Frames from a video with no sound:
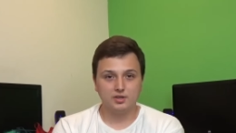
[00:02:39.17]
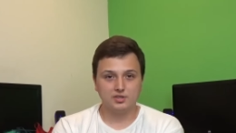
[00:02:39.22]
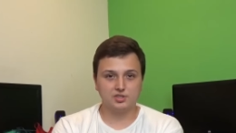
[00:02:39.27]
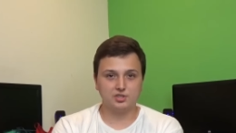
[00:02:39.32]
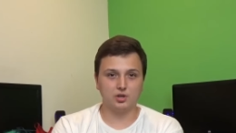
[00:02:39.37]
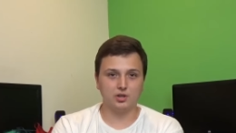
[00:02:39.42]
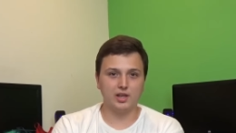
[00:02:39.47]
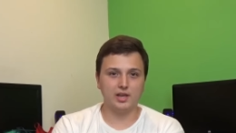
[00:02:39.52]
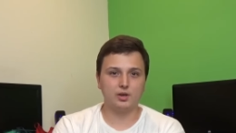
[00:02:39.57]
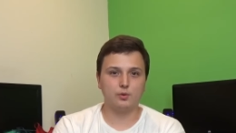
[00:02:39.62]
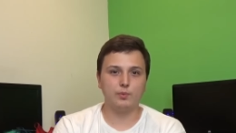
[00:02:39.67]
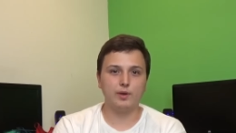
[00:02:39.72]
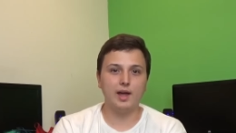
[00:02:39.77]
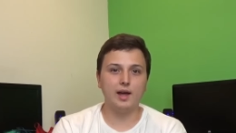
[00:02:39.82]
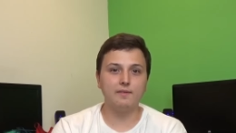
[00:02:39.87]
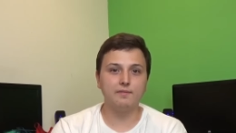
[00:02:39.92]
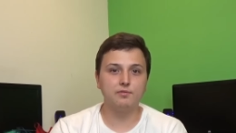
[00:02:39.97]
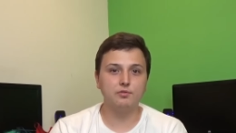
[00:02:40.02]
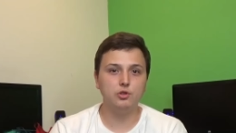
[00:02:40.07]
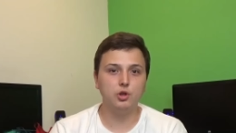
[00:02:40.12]
So like we
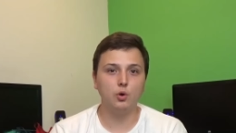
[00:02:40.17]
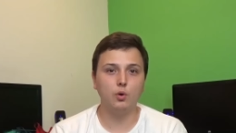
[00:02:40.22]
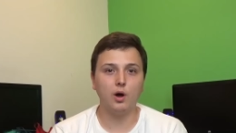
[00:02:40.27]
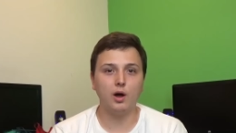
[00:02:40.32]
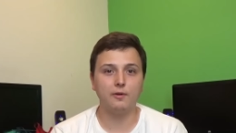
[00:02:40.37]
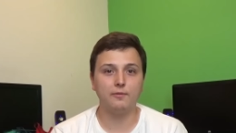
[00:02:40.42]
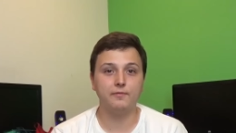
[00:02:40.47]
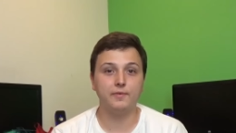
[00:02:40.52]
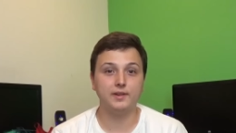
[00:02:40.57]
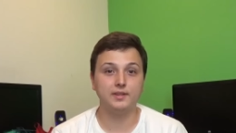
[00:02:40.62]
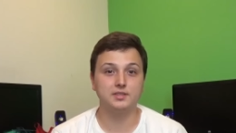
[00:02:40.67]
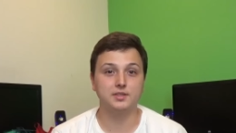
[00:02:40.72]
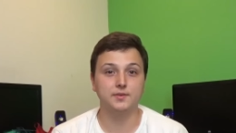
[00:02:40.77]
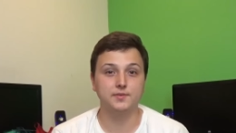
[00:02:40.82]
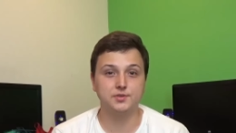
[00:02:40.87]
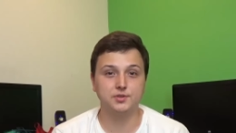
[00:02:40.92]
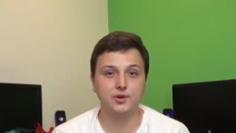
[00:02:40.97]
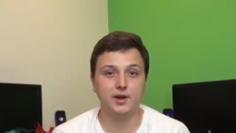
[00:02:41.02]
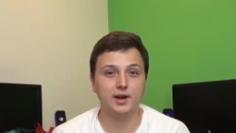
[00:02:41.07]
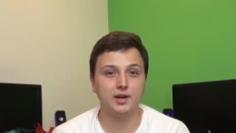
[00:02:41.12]
have no
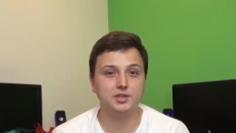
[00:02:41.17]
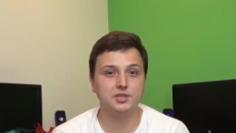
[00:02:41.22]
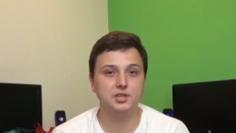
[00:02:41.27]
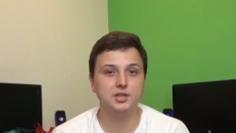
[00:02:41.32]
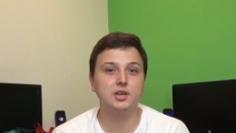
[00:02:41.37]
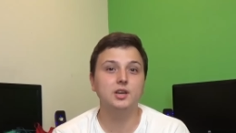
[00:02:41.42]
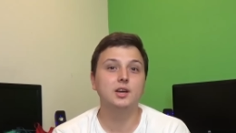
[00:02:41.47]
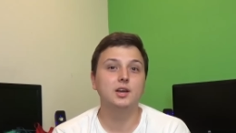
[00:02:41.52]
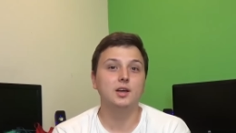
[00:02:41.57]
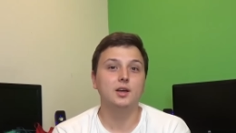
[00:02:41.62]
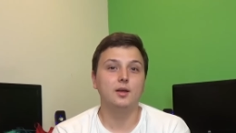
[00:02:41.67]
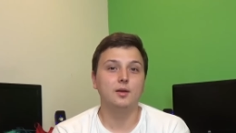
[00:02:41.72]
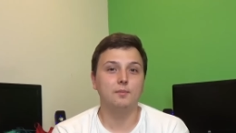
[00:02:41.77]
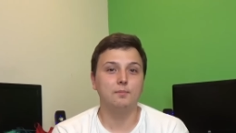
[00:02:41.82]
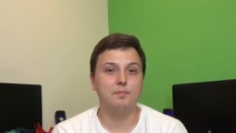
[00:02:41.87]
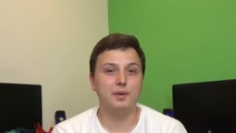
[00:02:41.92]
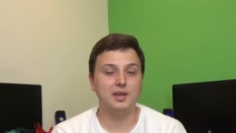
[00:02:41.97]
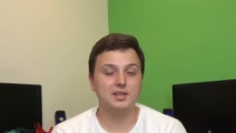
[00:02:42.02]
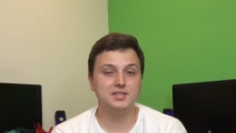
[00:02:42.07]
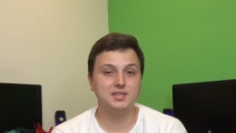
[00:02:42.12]
offensive strategy.
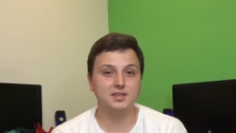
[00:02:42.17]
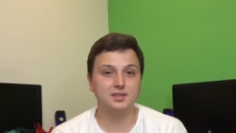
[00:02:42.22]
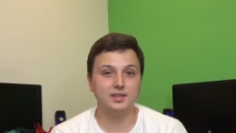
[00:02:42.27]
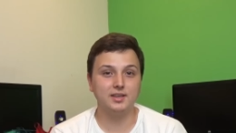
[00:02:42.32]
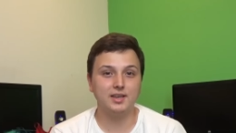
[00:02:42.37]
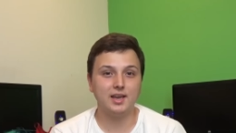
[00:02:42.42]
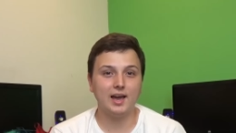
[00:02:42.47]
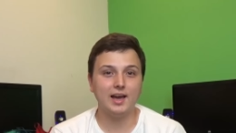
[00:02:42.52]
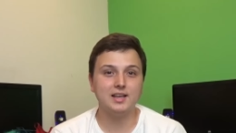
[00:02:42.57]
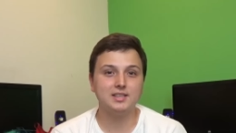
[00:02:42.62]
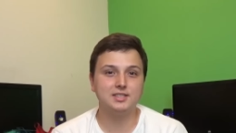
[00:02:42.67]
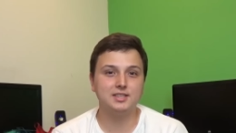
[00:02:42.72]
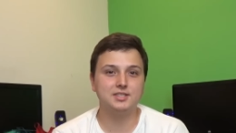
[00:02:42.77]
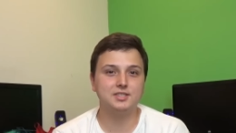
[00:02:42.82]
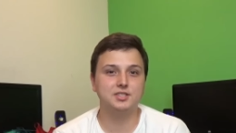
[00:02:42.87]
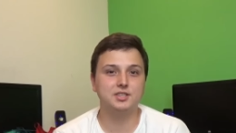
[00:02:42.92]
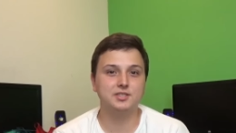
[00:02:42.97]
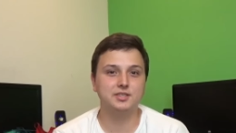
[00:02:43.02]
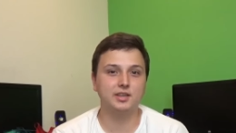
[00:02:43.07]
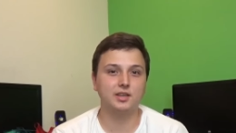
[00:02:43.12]
Basically guys,
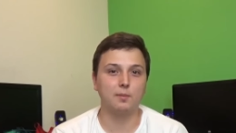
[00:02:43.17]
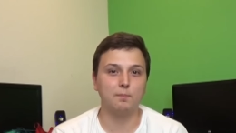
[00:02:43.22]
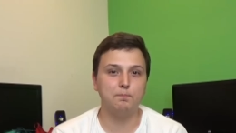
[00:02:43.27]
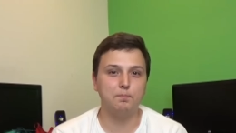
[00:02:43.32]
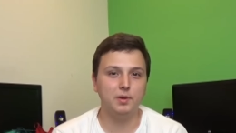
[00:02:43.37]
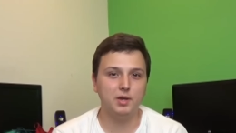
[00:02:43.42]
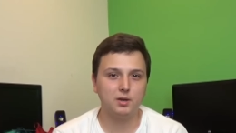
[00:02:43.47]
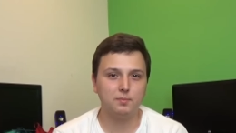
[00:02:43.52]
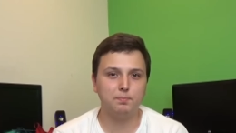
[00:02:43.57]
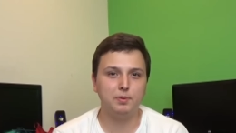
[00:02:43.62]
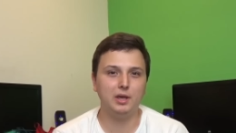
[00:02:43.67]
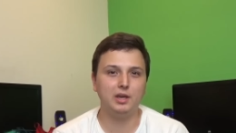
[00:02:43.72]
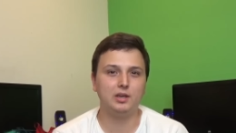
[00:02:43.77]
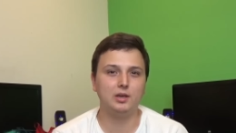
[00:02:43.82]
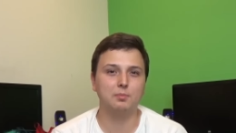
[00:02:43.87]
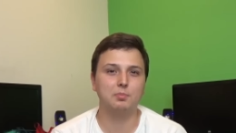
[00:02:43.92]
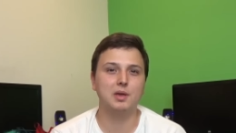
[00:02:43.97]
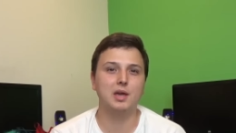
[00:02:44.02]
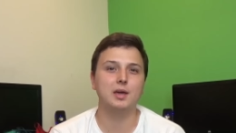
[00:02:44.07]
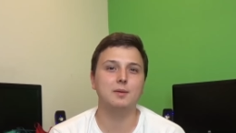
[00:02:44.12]
it's just like a big
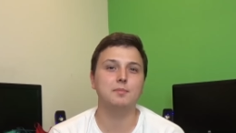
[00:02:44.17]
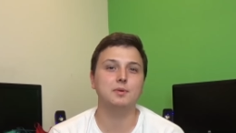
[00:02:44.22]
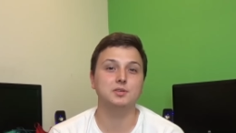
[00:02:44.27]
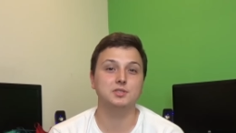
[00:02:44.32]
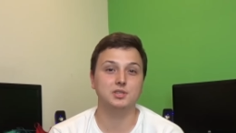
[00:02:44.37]
pickup game.